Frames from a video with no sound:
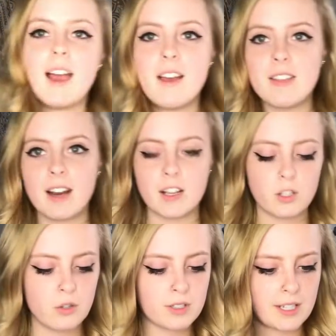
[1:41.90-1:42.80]
And then I
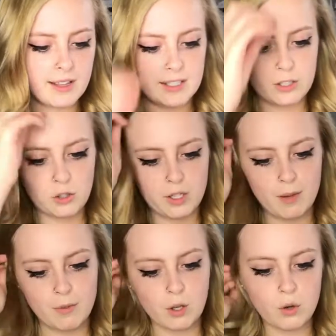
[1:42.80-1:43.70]
used this
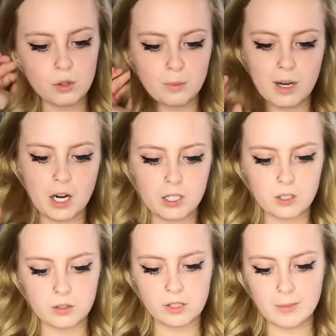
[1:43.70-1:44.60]
cream, the Gold Bond
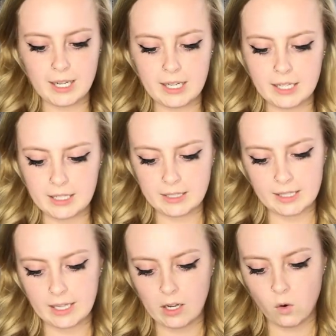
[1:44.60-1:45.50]
Ultimate
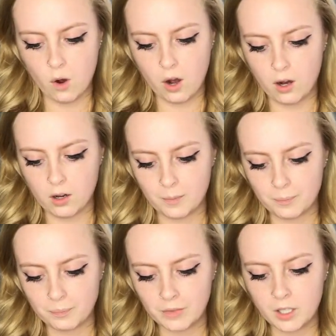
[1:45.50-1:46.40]
Healing
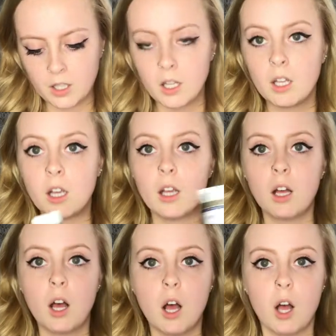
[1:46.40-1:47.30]
um,
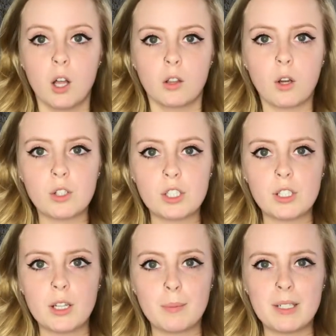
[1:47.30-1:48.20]

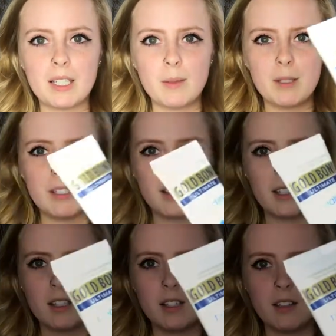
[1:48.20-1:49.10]
Lotion BDB
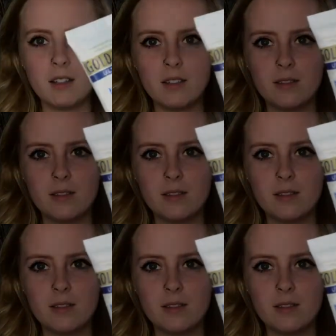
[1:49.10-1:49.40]
thingy.